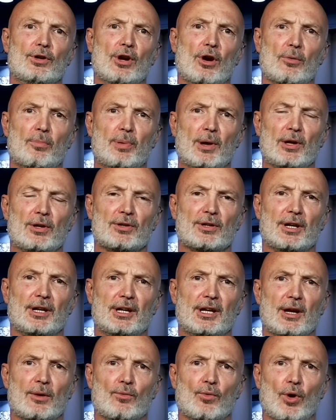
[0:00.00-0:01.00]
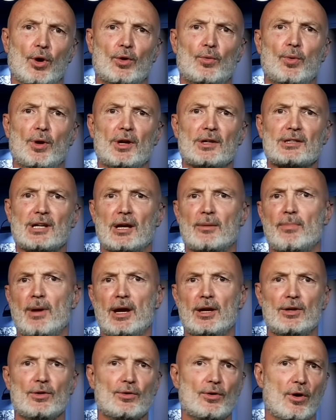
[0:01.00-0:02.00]
young players that he can work with,
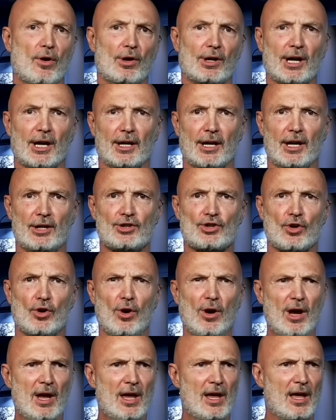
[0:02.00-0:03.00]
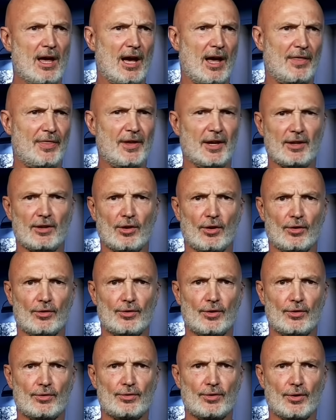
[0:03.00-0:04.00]
like Mainoo or Garnacho. I think
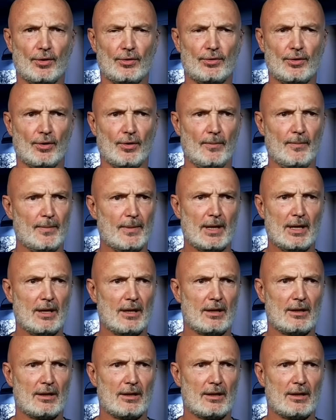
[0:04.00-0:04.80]
the